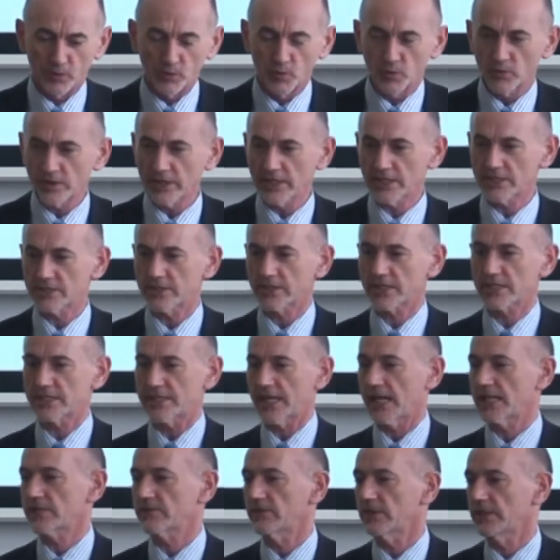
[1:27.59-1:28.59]
only is
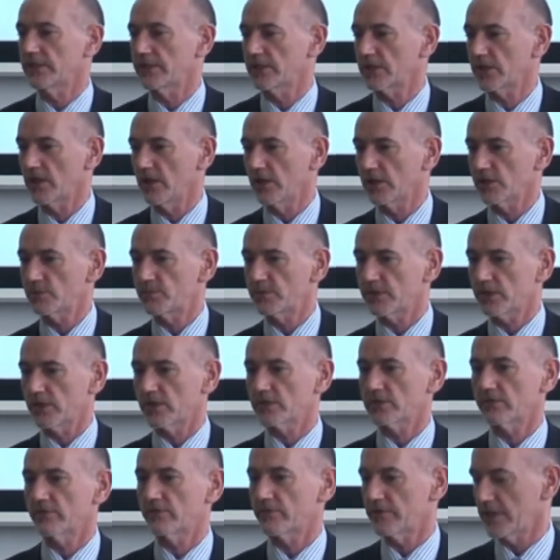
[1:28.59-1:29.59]
successful in the college
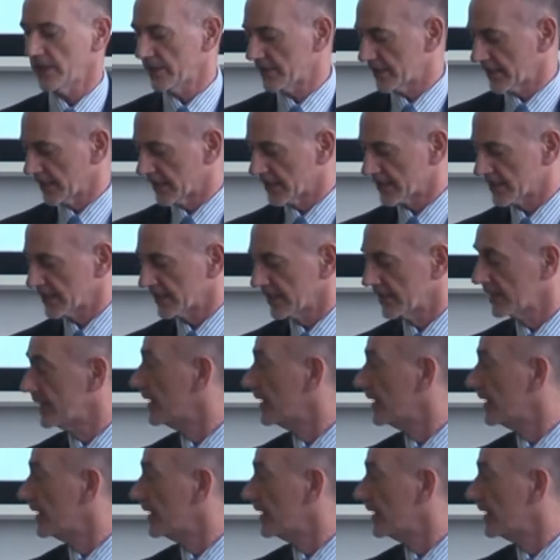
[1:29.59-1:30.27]
because of 3 things.